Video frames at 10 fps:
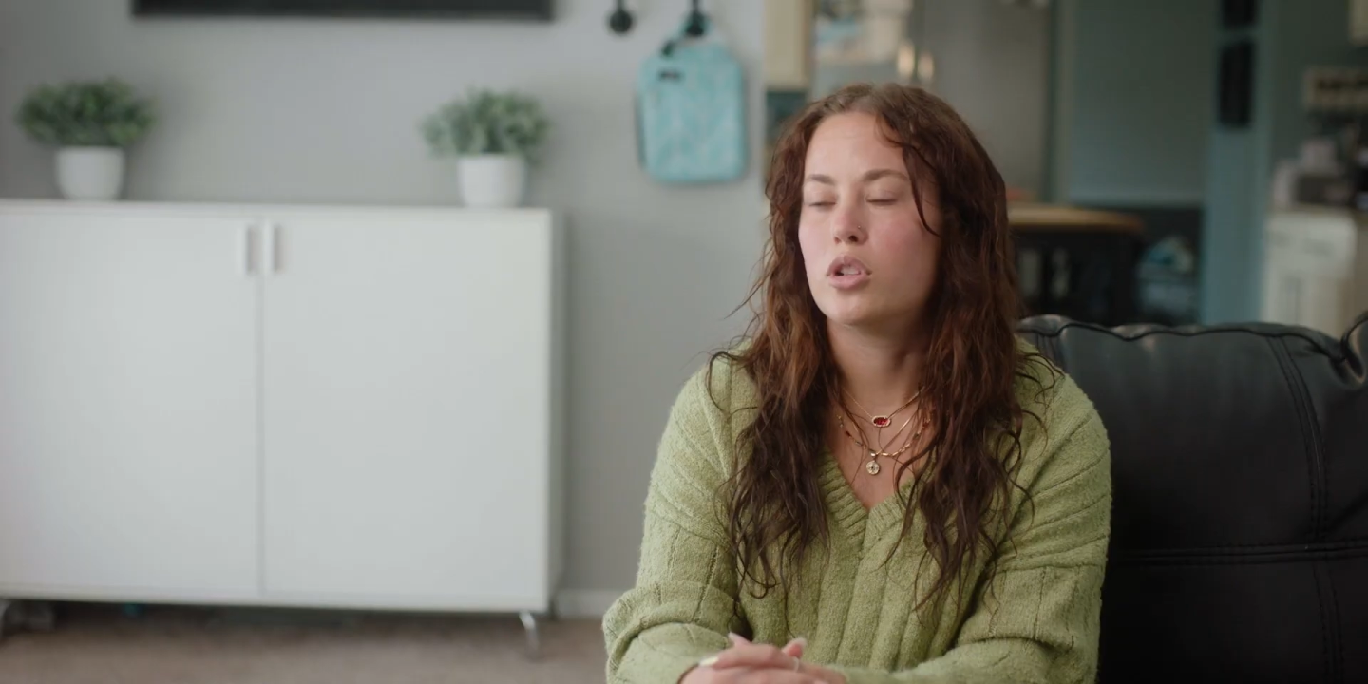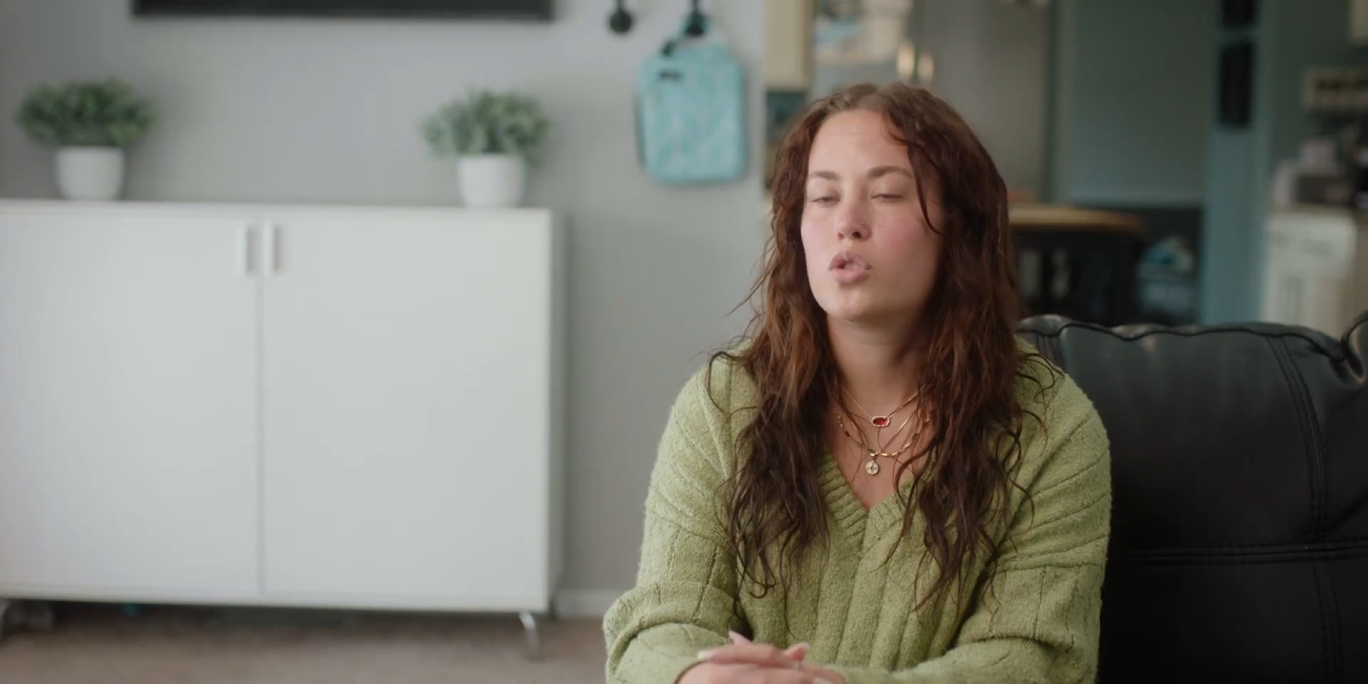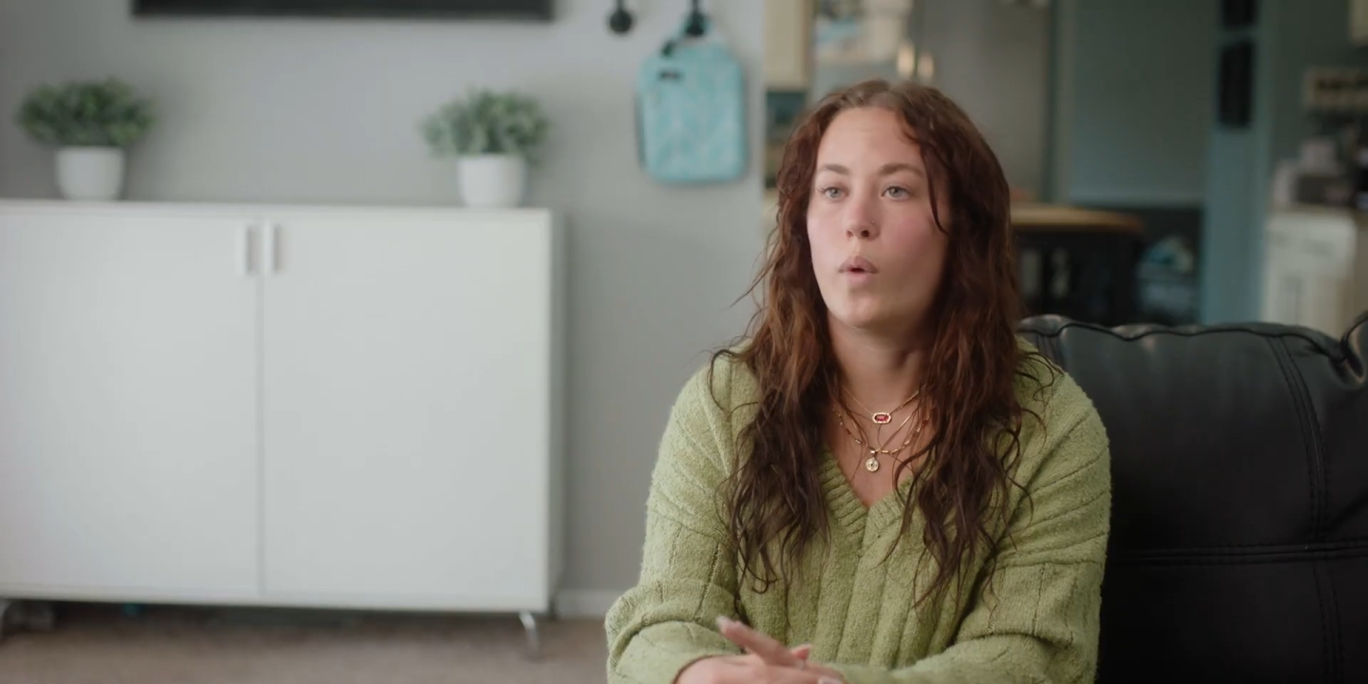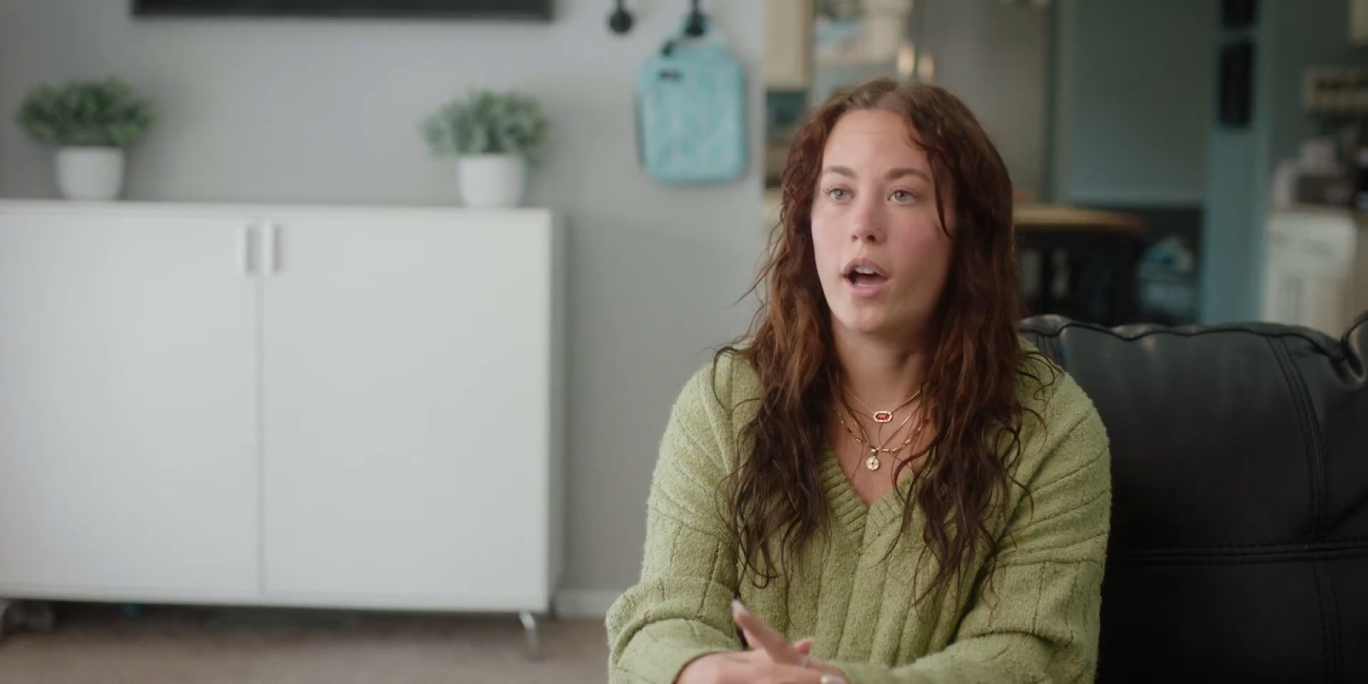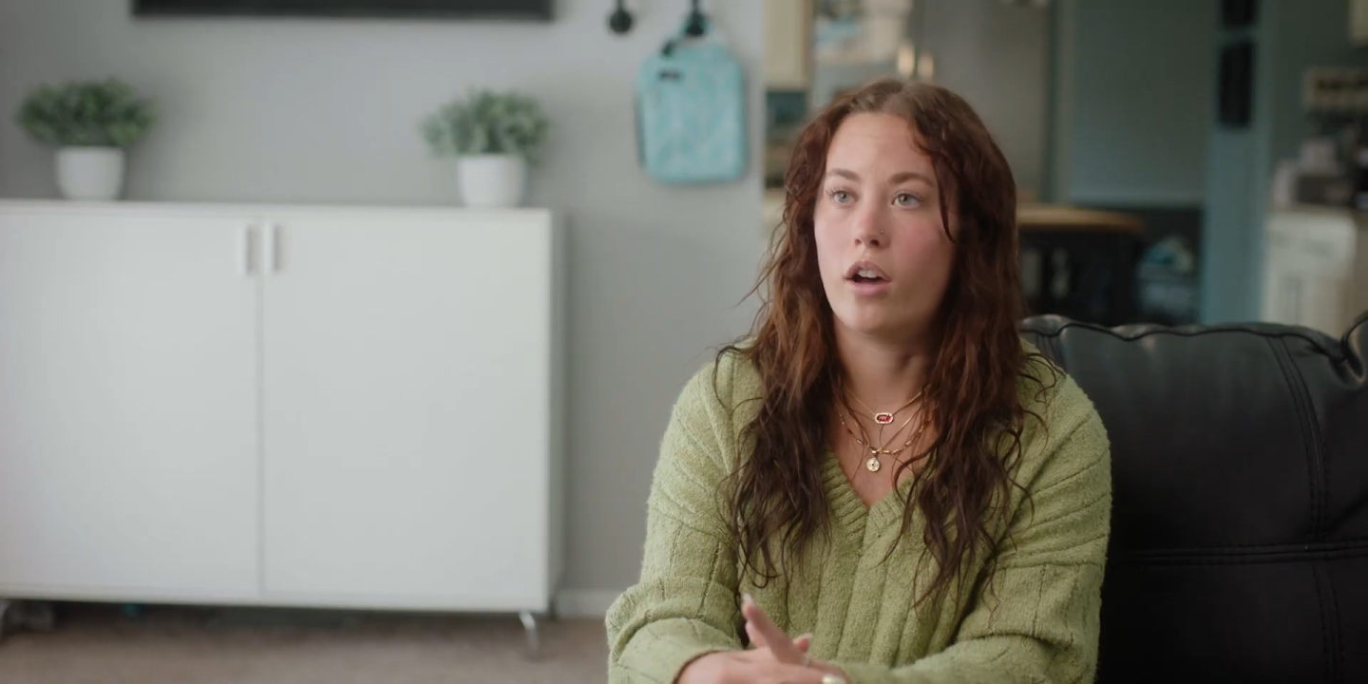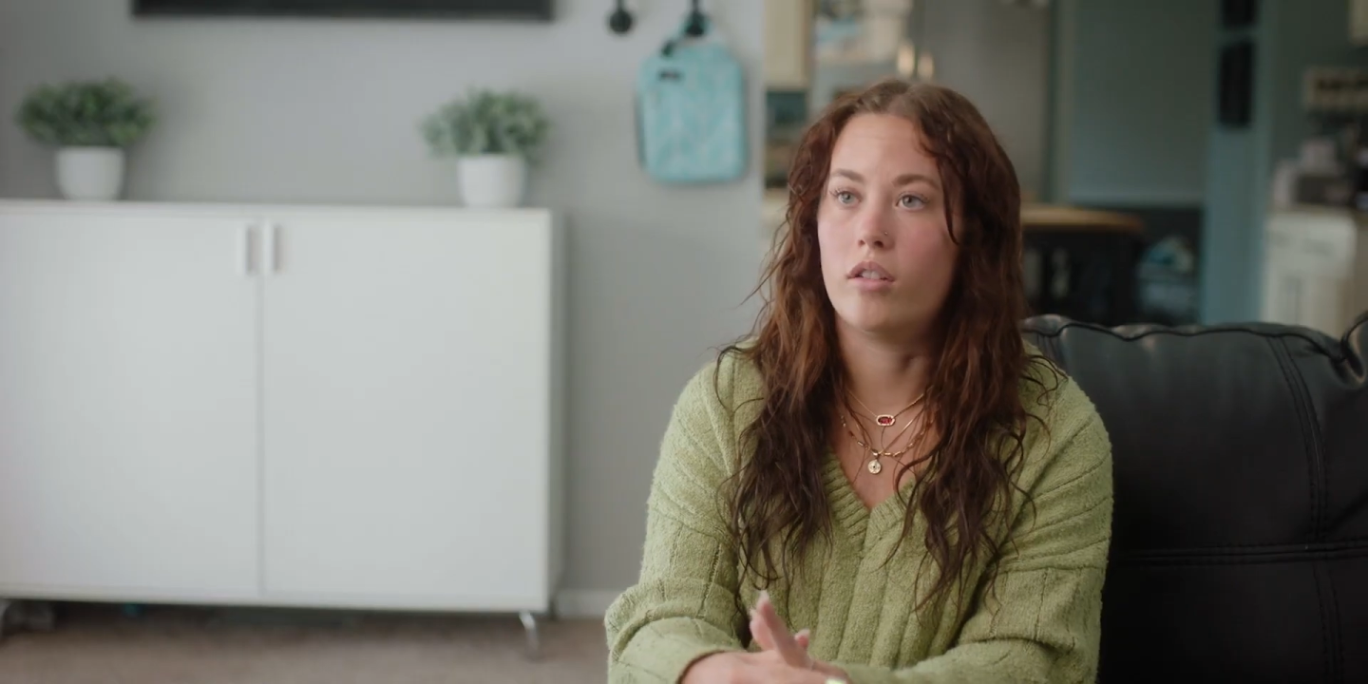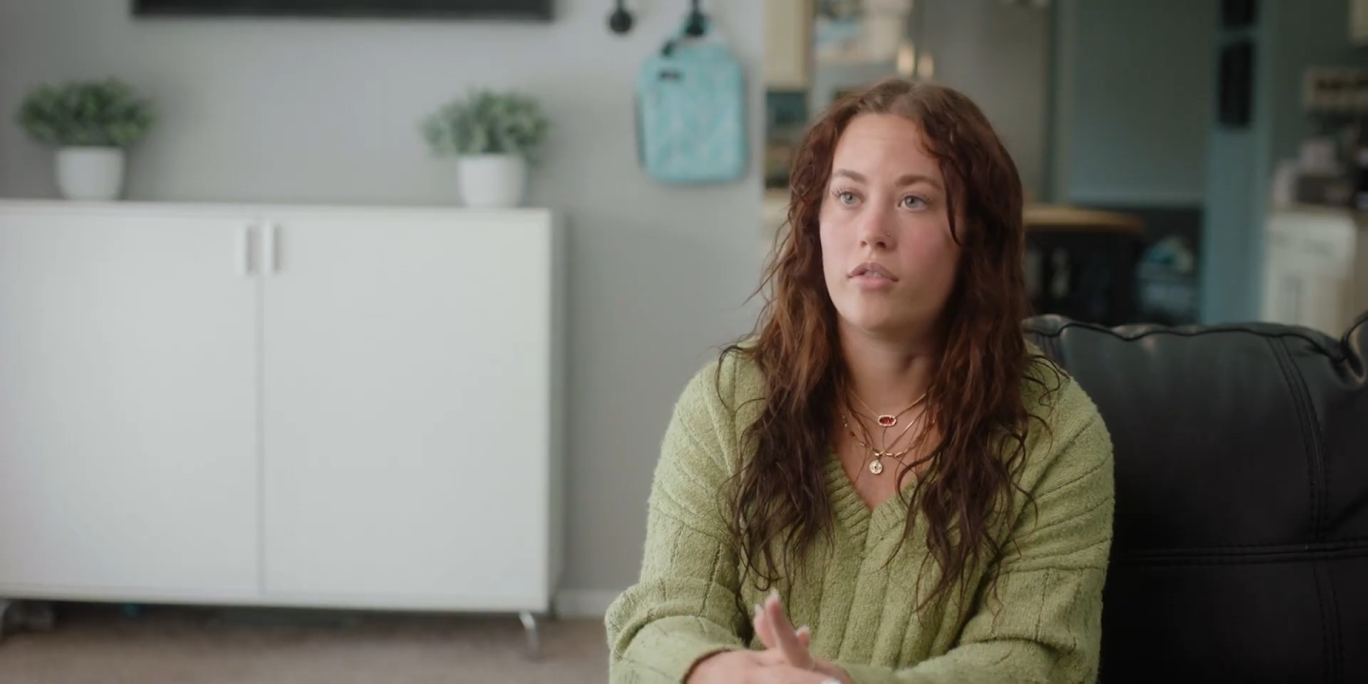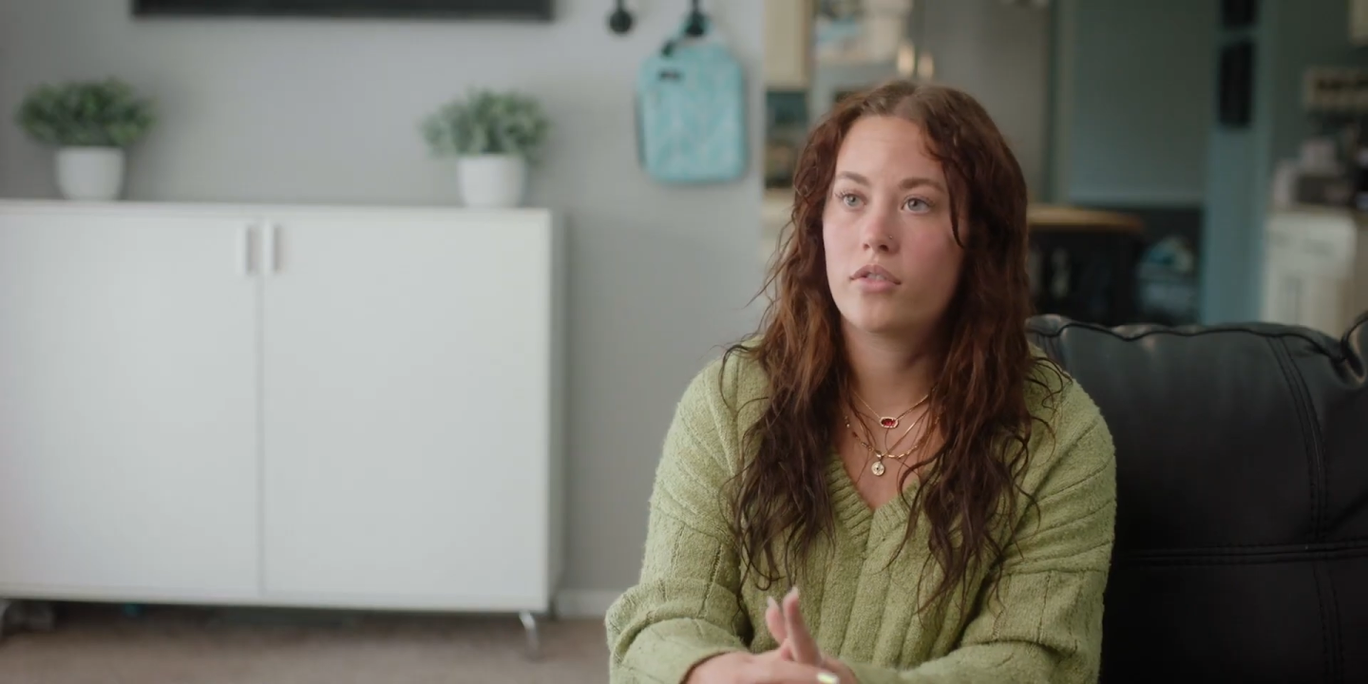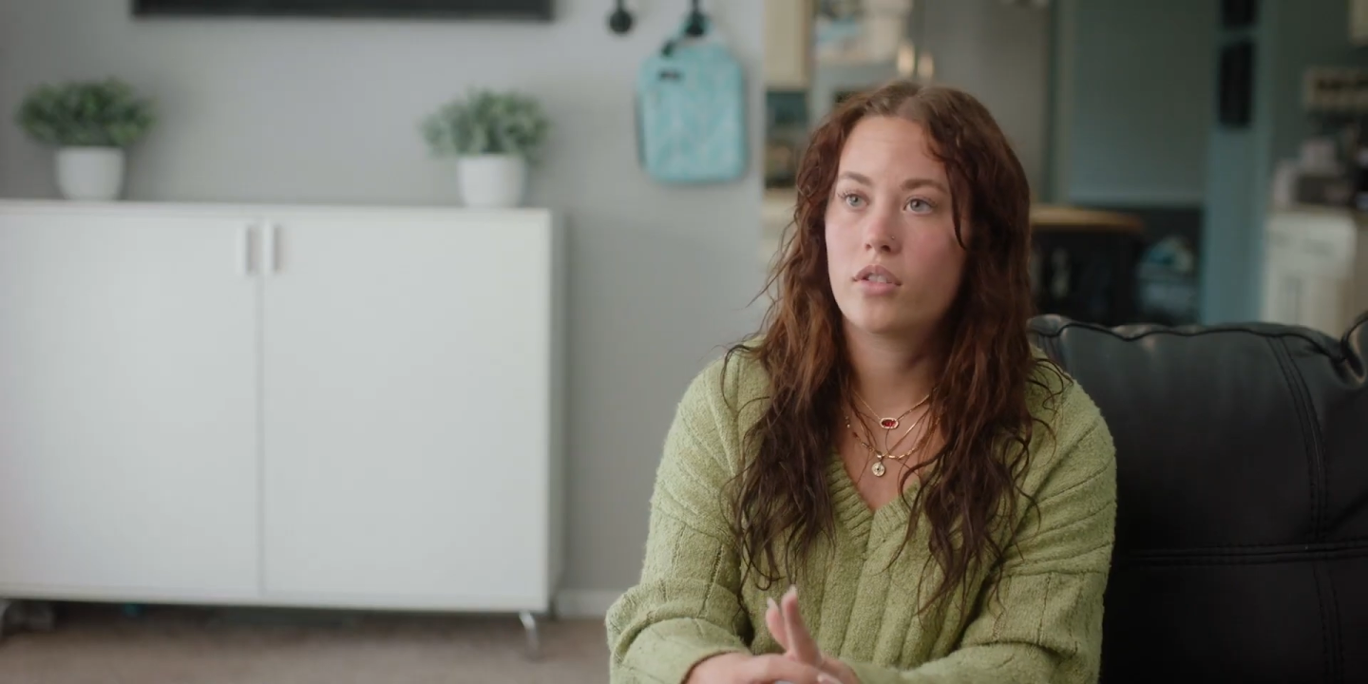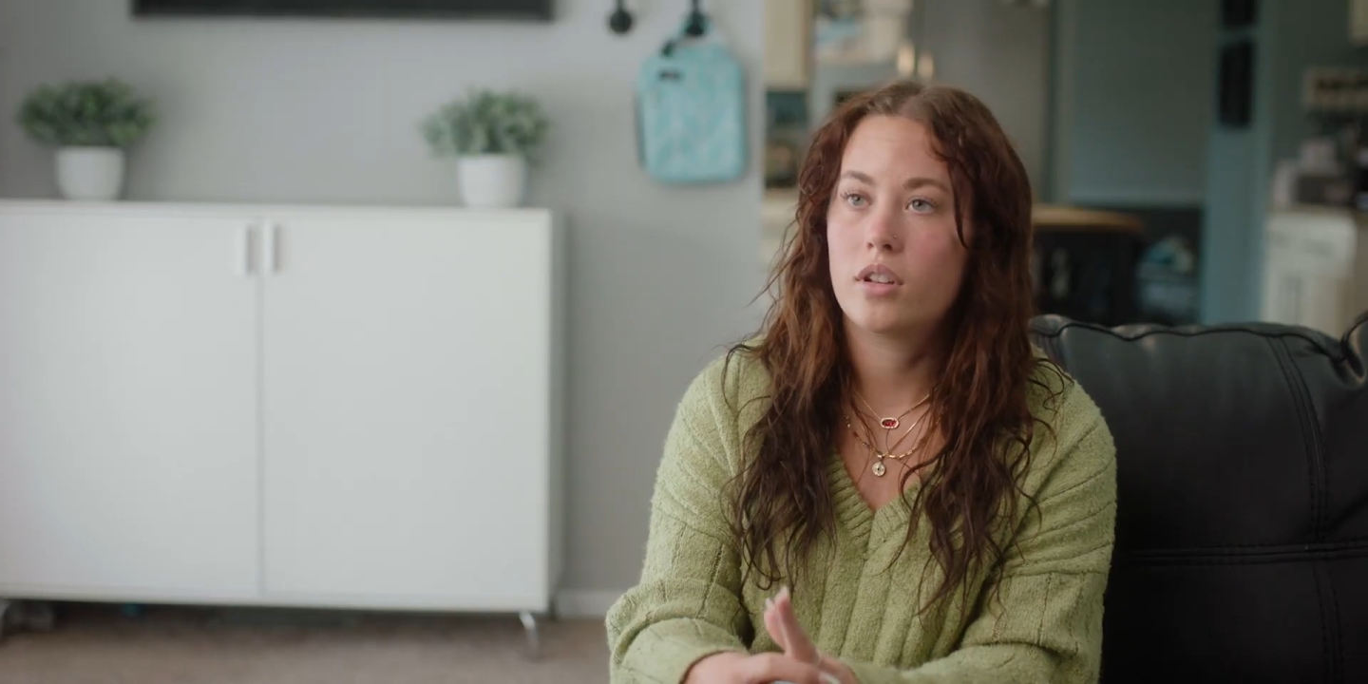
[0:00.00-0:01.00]

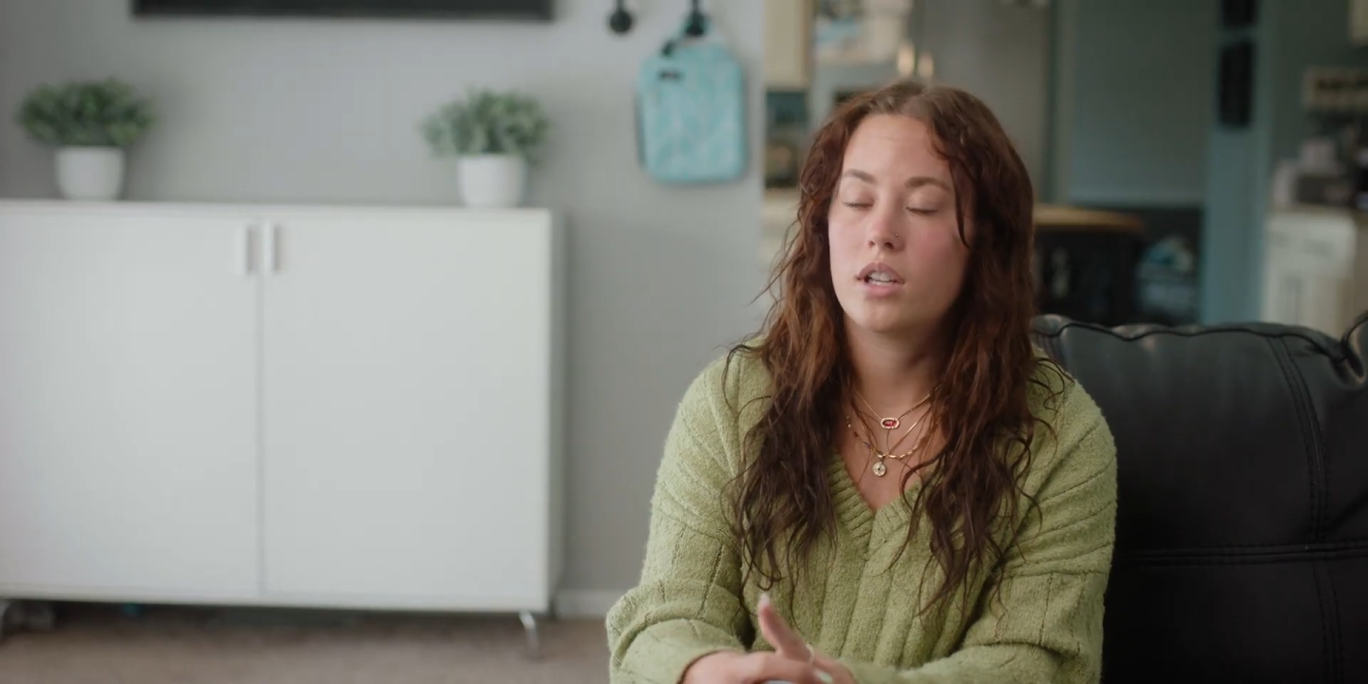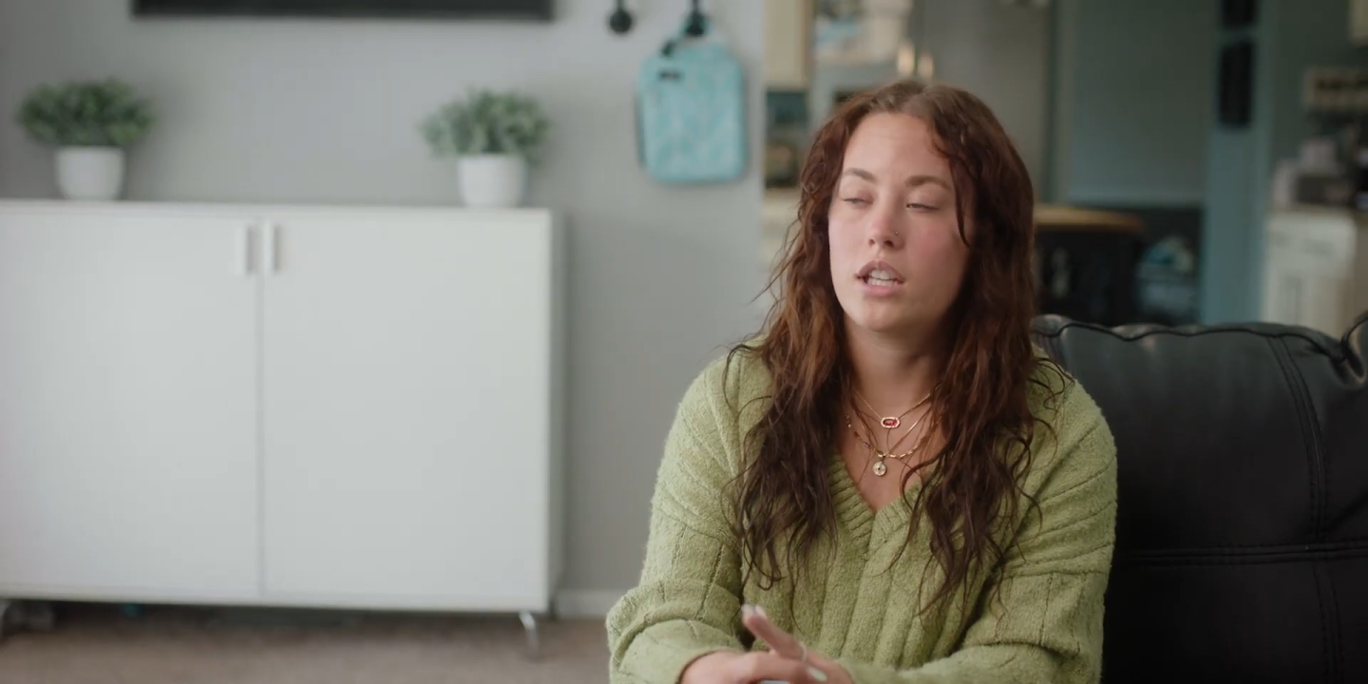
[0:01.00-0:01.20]
12